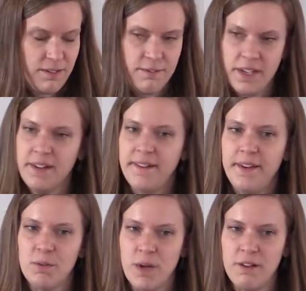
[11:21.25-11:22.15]

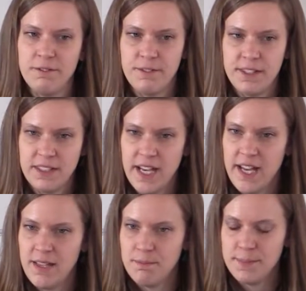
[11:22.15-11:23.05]
very rough
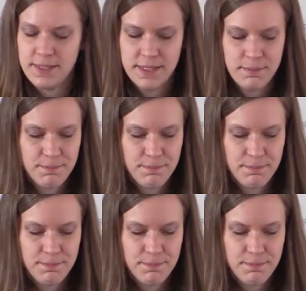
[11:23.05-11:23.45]
times.